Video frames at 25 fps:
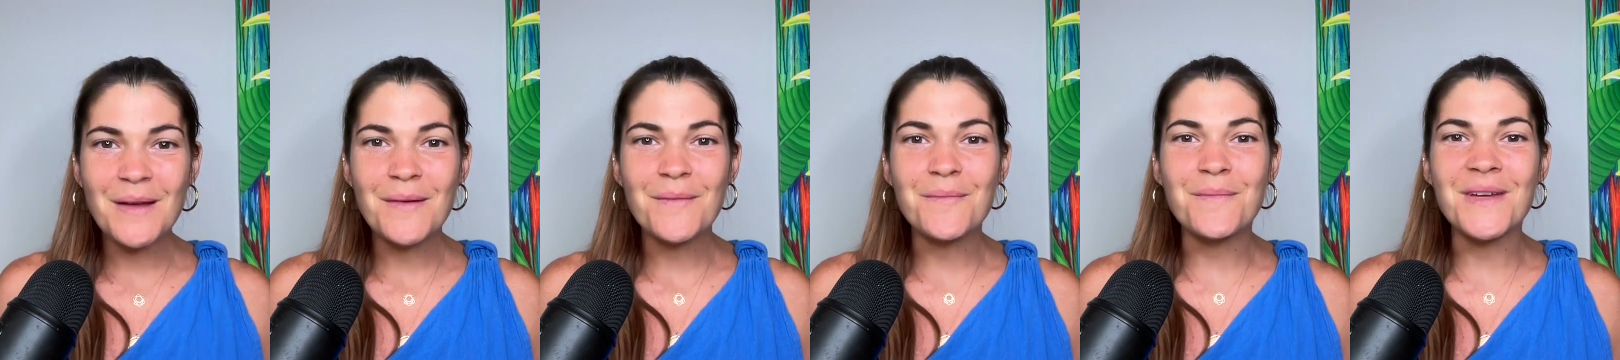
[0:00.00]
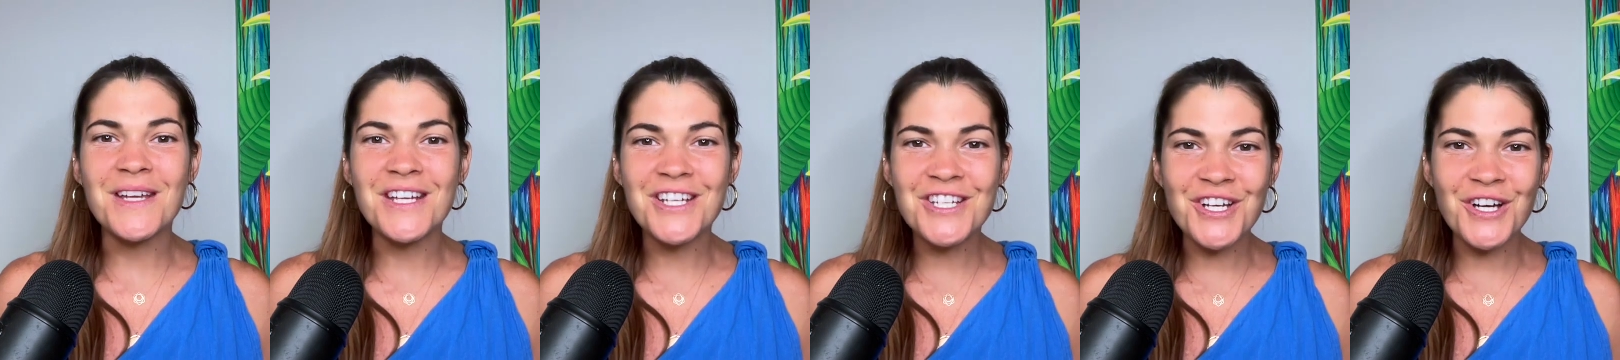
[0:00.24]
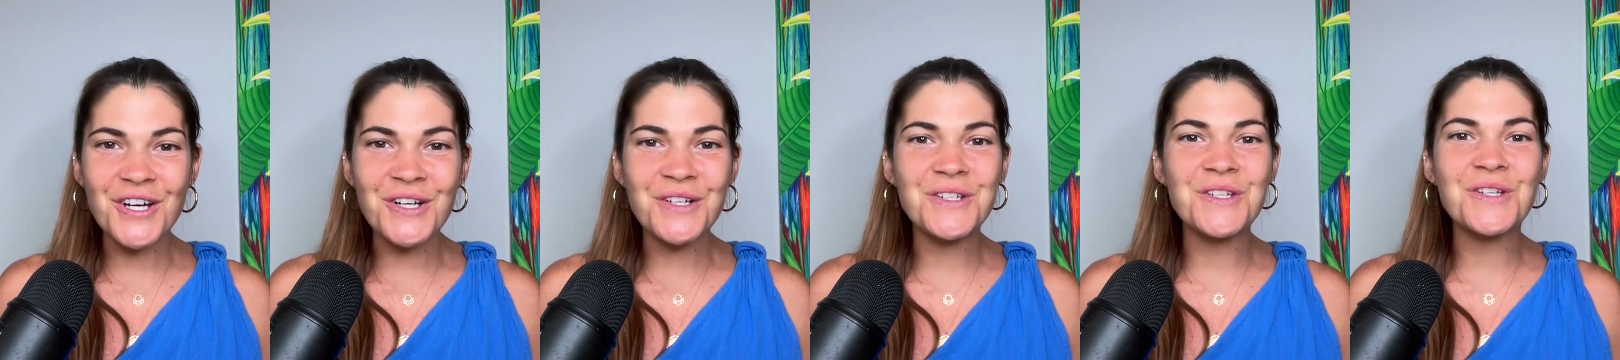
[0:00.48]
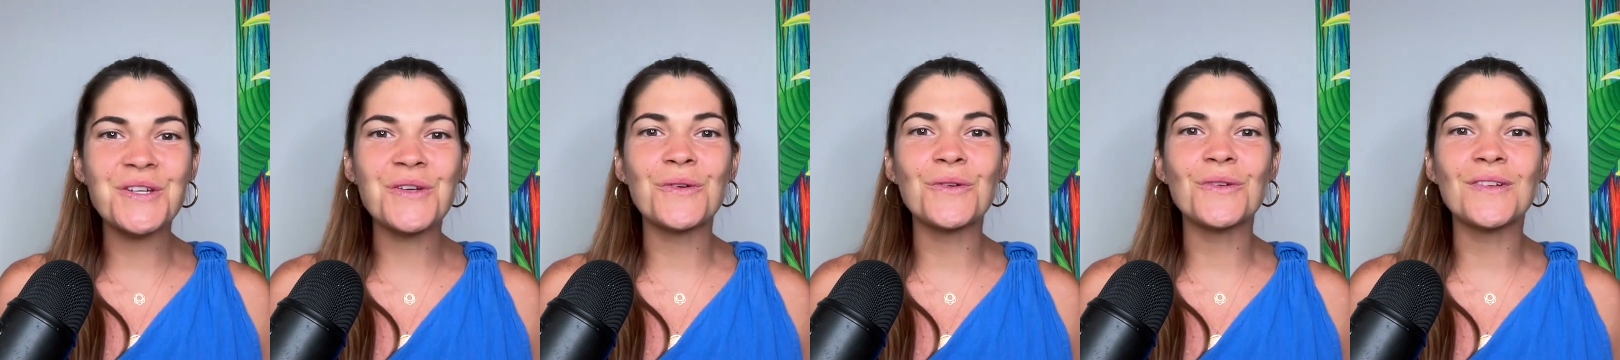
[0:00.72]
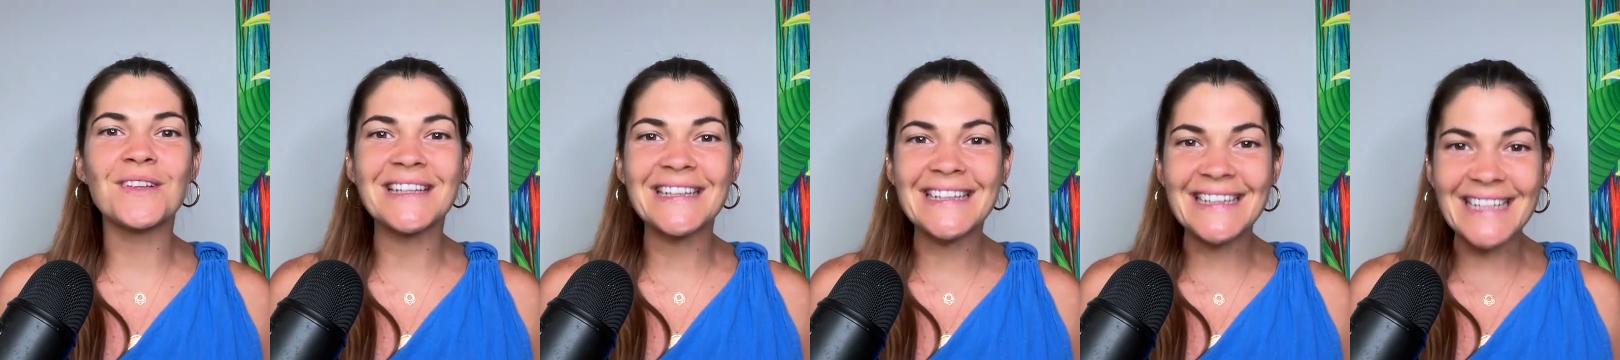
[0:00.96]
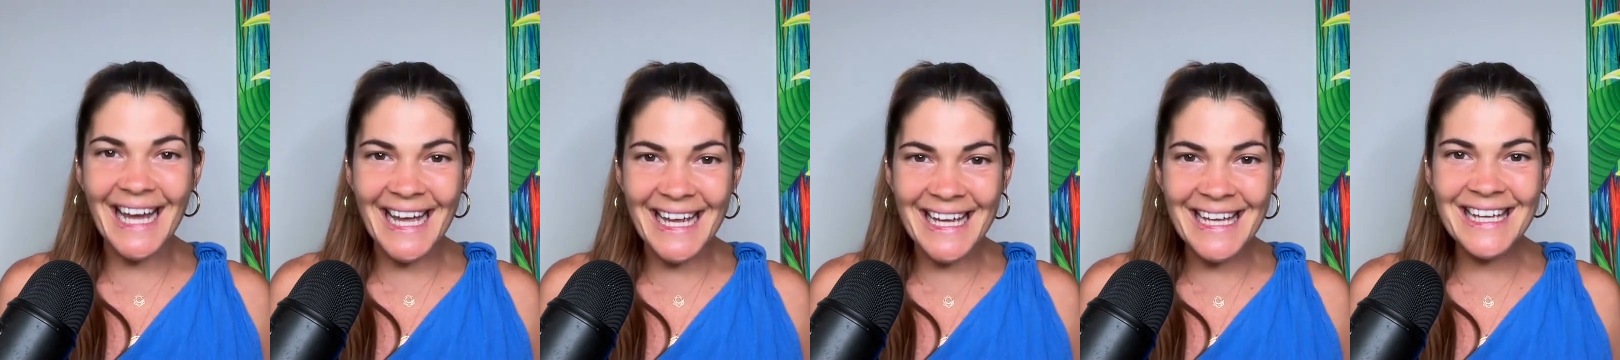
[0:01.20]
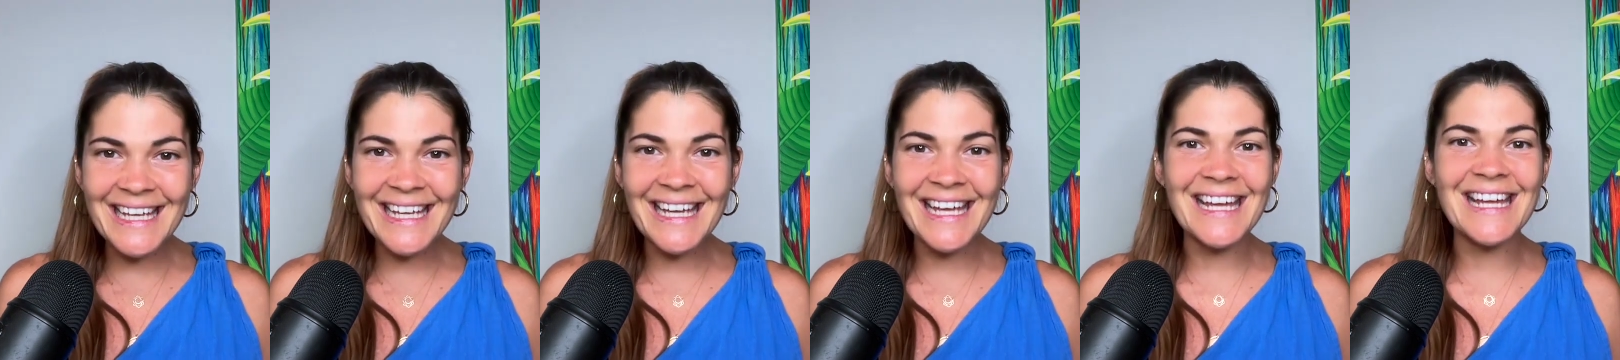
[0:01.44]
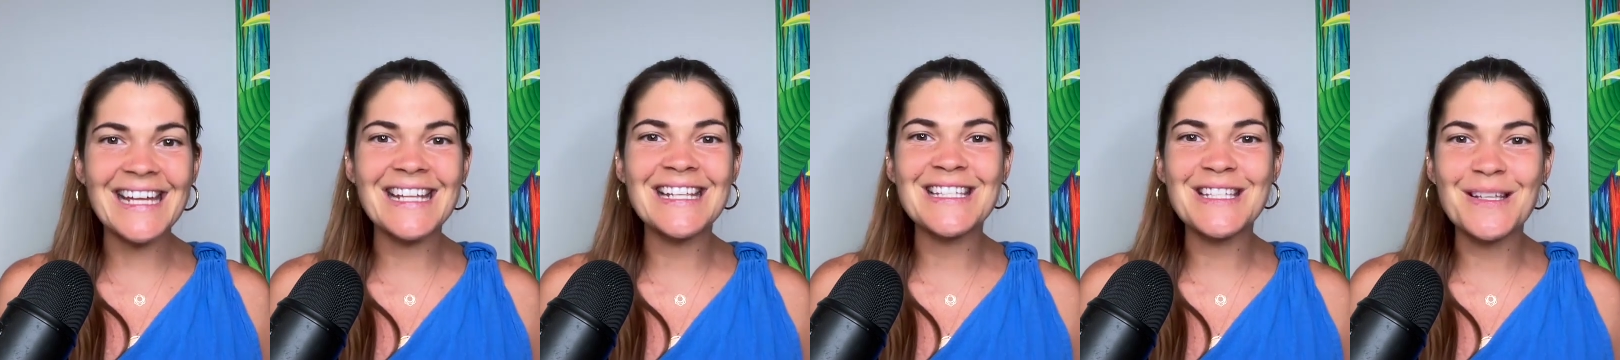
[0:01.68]
Be sure to like
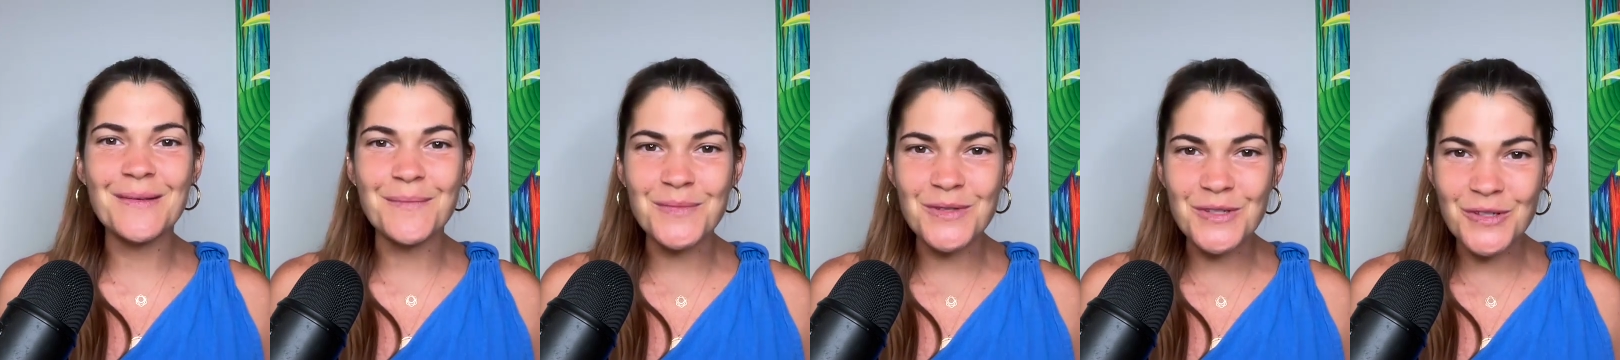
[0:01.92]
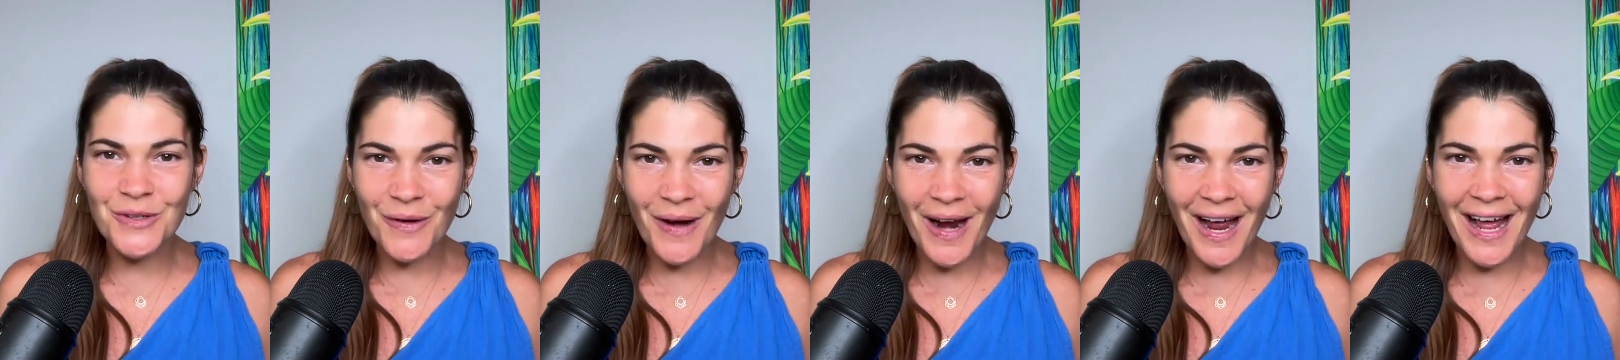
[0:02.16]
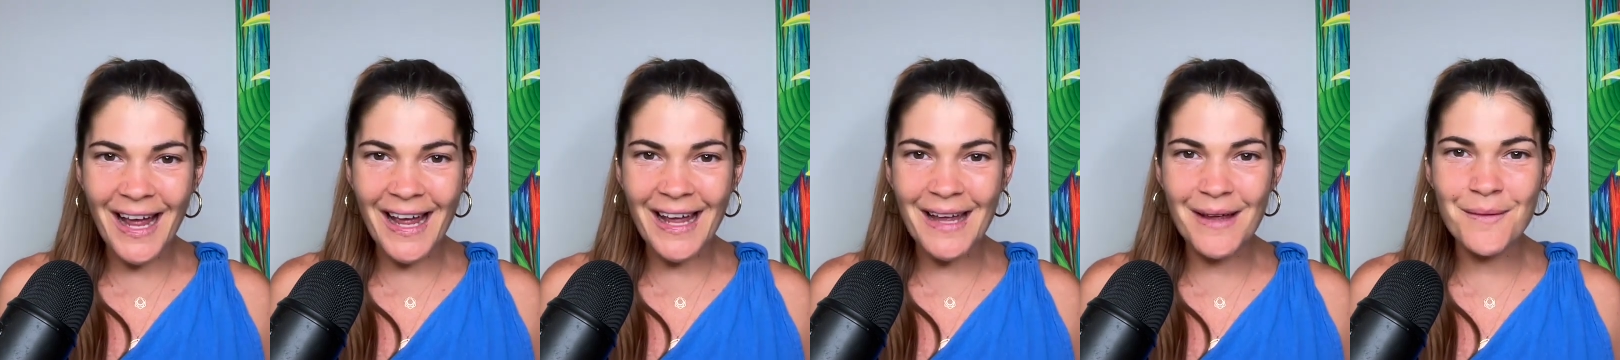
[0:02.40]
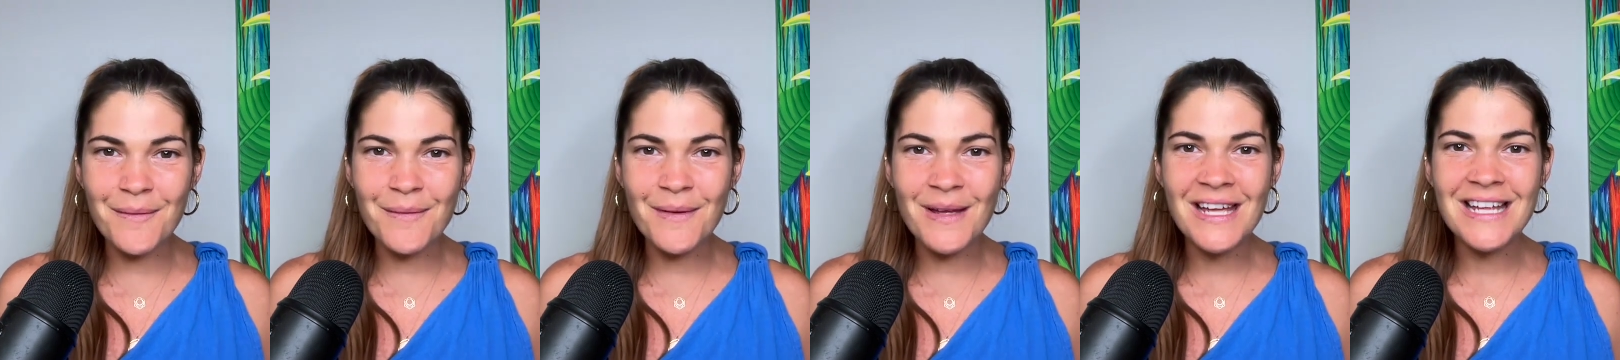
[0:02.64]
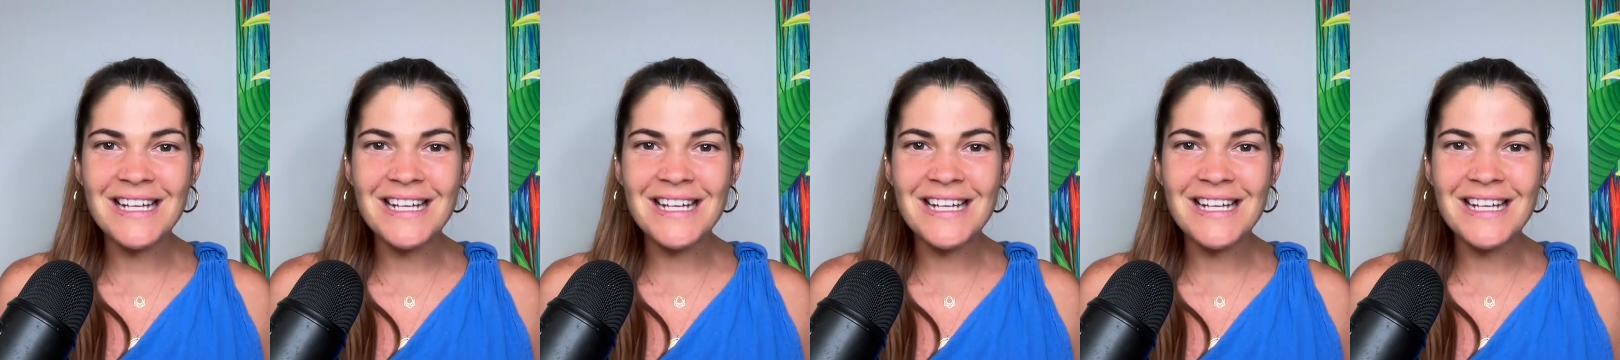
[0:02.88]
and subscribe